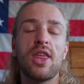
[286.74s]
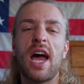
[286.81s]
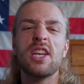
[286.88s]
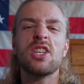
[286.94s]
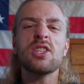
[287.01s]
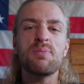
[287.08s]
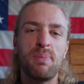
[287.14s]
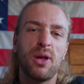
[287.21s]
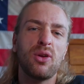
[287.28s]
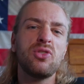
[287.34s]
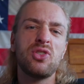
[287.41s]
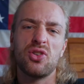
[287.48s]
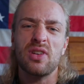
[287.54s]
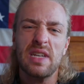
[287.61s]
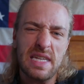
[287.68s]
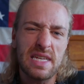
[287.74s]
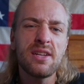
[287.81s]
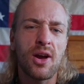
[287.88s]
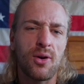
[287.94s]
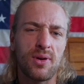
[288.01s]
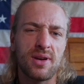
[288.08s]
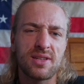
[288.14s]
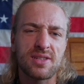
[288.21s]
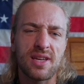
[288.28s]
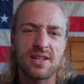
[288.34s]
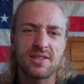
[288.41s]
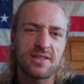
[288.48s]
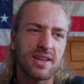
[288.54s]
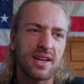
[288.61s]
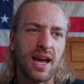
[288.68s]
I just build your ego in a
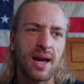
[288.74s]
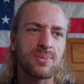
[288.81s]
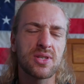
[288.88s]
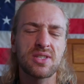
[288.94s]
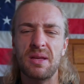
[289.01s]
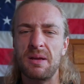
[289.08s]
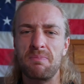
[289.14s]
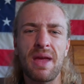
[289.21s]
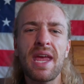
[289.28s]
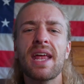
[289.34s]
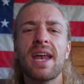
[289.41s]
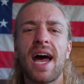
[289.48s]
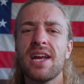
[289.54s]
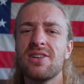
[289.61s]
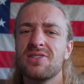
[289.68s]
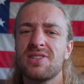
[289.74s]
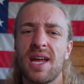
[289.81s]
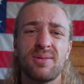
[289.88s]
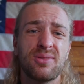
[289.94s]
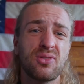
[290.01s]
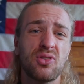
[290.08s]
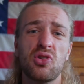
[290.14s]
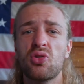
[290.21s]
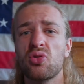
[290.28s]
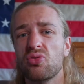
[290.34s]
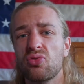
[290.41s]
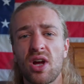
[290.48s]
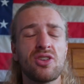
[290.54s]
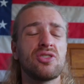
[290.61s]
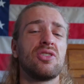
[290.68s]
sense. Like, I'm just like, man, I just absolutely
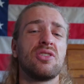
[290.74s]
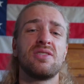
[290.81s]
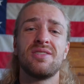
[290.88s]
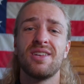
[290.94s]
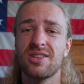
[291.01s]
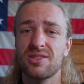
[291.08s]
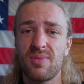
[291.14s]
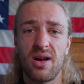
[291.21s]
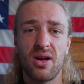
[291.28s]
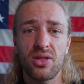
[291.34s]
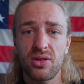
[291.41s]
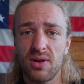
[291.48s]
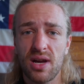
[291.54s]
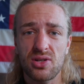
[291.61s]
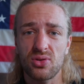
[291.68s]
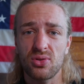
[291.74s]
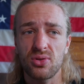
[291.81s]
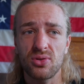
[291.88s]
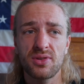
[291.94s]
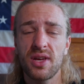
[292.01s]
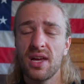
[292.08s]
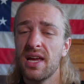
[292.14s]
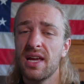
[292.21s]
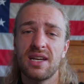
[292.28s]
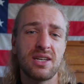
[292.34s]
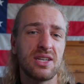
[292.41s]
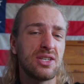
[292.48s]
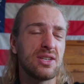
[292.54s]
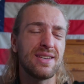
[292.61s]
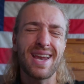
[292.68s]
crushed a 6-mile threshold,
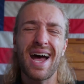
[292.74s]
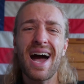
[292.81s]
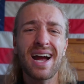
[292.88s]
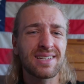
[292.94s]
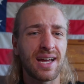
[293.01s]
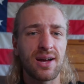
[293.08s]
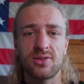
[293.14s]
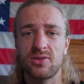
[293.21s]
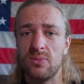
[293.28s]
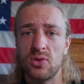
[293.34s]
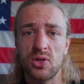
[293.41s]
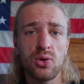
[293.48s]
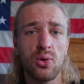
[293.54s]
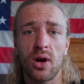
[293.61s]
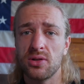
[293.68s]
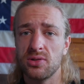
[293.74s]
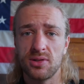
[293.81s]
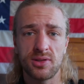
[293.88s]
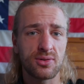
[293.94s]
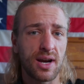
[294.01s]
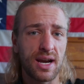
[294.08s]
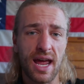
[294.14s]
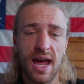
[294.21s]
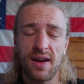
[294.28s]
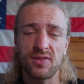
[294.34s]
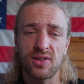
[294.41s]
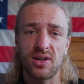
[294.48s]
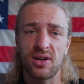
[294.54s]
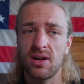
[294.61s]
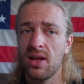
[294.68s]
knocked out some 200s right
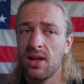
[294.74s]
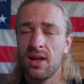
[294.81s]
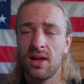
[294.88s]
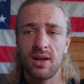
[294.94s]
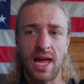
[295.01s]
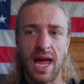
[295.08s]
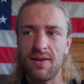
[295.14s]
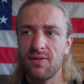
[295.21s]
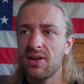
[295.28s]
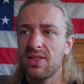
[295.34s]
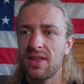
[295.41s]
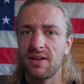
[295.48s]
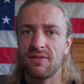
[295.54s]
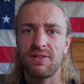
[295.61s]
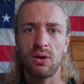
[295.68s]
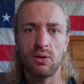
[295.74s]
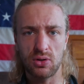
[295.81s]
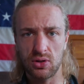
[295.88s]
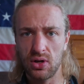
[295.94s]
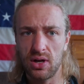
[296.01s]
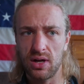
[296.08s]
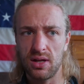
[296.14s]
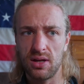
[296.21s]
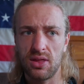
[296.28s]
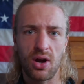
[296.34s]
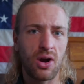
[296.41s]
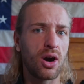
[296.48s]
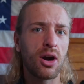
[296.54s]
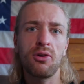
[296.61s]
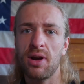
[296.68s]
after. Everything felt good. The
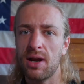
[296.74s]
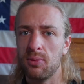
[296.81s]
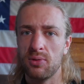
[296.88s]
heart rate